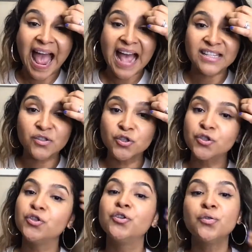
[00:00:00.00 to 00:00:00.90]
as
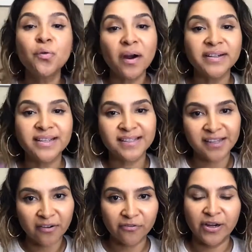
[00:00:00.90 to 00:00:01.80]
you are
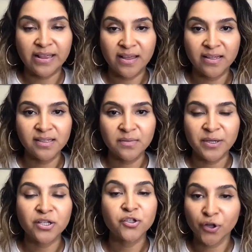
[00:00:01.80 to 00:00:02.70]
discovering this
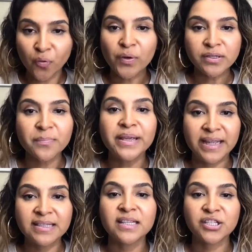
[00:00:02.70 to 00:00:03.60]
because you're going to
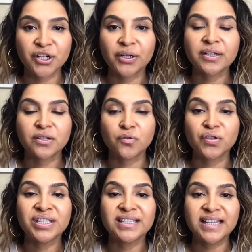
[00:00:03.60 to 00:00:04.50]
begin to start to
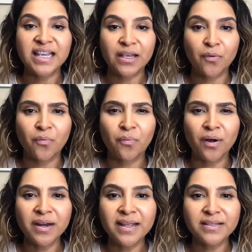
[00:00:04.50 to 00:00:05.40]
see
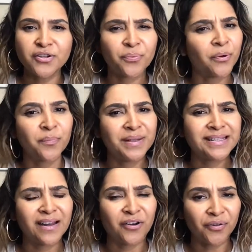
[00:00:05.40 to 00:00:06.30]
what is your purpose
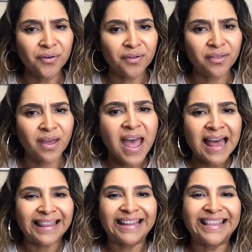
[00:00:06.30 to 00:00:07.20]
on earth
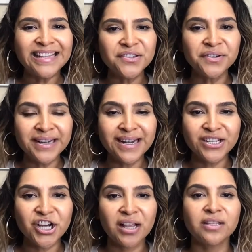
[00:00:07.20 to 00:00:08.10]
like this 30 day
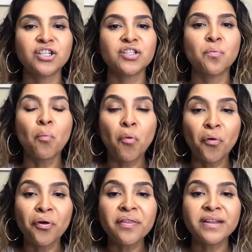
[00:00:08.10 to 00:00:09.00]
challenge is
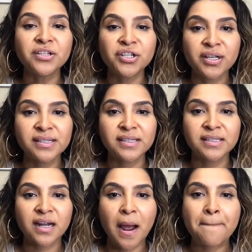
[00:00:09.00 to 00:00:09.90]
more than
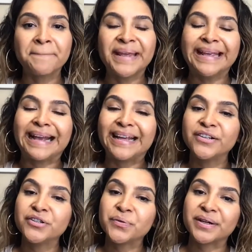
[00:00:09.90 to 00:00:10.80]
just um, being
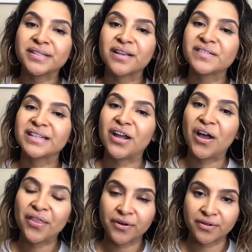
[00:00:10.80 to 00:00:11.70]
kinder to ourselves and
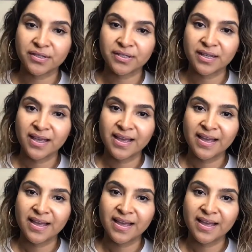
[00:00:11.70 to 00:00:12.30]
others